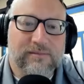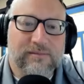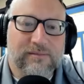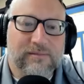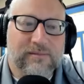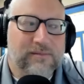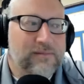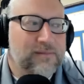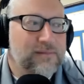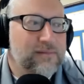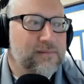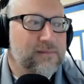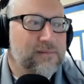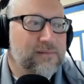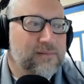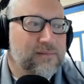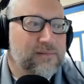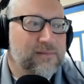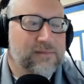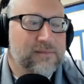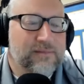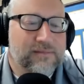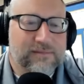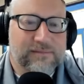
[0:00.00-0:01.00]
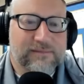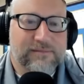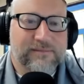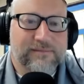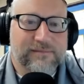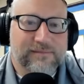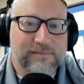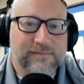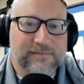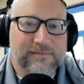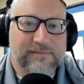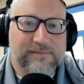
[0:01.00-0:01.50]

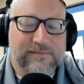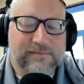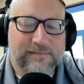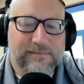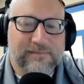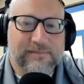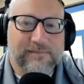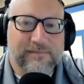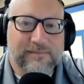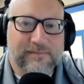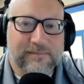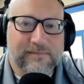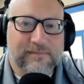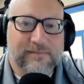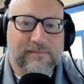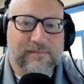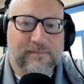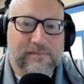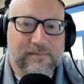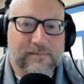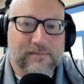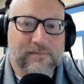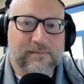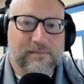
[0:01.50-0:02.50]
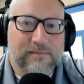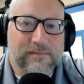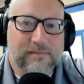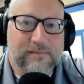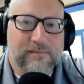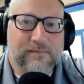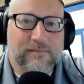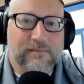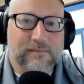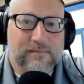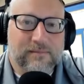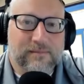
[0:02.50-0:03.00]

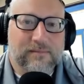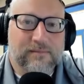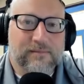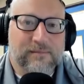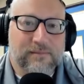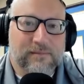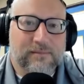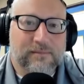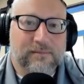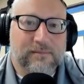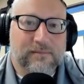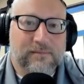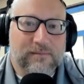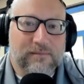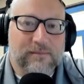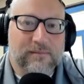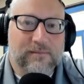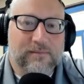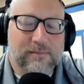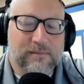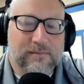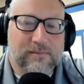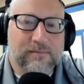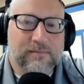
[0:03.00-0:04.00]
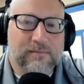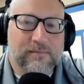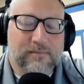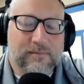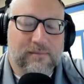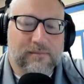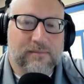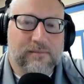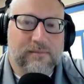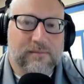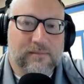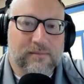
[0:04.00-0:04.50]

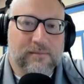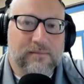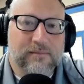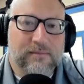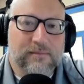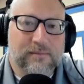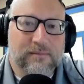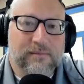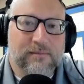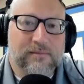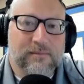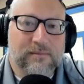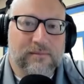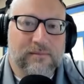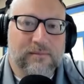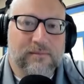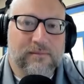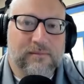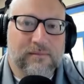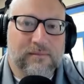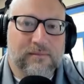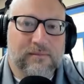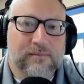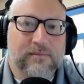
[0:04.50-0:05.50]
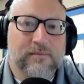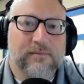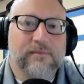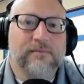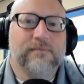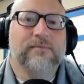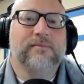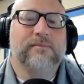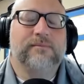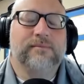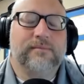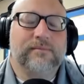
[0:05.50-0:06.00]

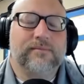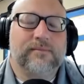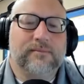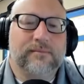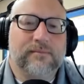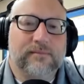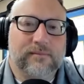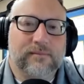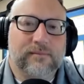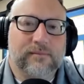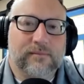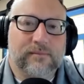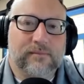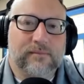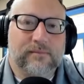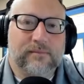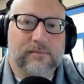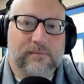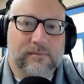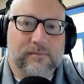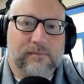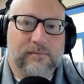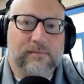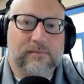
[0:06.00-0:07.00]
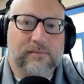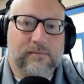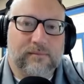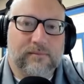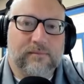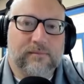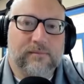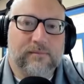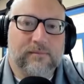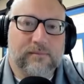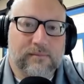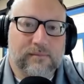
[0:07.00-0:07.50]

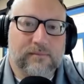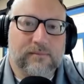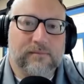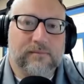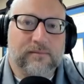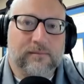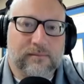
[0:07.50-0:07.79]
This person isn't speaking.